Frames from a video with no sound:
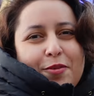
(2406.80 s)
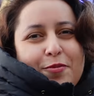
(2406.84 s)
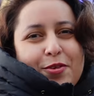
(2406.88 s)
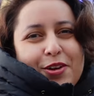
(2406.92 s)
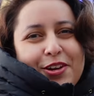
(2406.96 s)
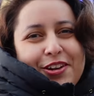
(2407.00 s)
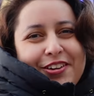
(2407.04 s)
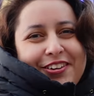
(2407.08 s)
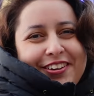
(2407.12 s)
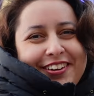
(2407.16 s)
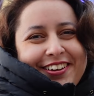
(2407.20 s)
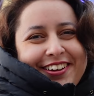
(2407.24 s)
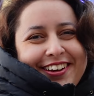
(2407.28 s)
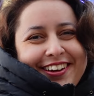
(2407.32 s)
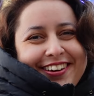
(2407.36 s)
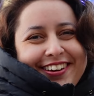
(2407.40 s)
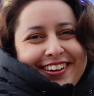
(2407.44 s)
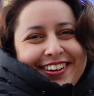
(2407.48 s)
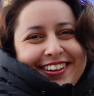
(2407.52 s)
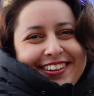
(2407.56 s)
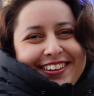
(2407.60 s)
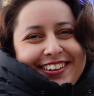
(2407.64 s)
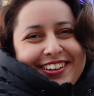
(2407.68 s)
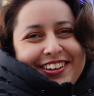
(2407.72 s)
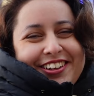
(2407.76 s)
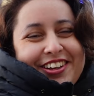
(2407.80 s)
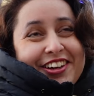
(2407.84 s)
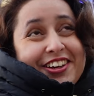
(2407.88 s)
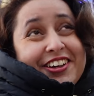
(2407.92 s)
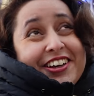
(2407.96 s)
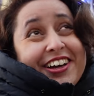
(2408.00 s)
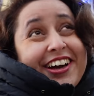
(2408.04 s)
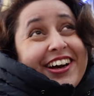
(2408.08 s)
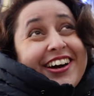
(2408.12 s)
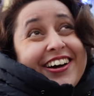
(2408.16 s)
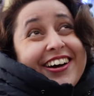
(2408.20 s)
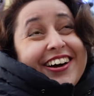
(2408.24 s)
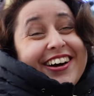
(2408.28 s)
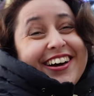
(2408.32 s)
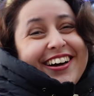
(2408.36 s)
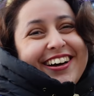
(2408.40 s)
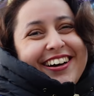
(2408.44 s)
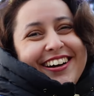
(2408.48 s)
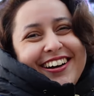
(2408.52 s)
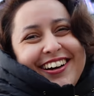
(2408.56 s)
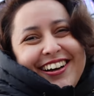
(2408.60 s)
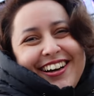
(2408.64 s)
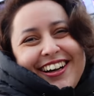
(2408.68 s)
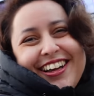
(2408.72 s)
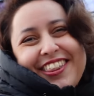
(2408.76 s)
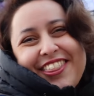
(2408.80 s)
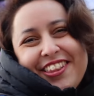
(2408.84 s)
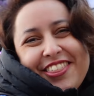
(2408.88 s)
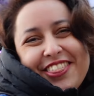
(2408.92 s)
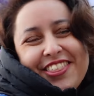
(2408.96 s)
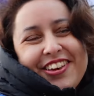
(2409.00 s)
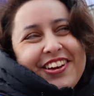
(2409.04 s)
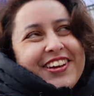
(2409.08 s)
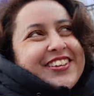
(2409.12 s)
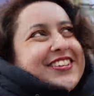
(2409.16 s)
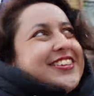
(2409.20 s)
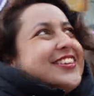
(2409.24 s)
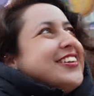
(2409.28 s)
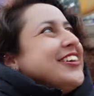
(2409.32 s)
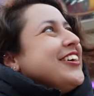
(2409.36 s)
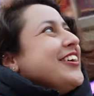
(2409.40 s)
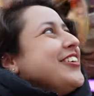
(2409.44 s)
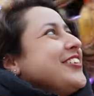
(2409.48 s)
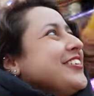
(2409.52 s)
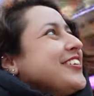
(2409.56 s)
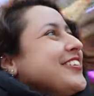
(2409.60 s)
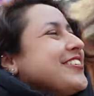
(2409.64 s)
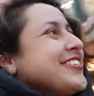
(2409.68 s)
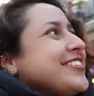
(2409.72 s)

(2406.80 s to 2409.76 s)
I mean, look at it. Look at her. The 30 logo